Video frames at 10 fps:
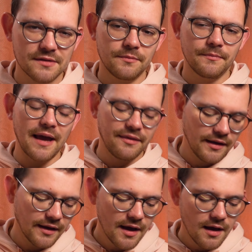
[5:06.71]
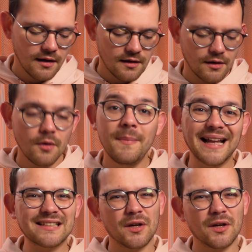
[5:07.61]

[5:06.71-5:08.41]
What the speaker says: So I think a mat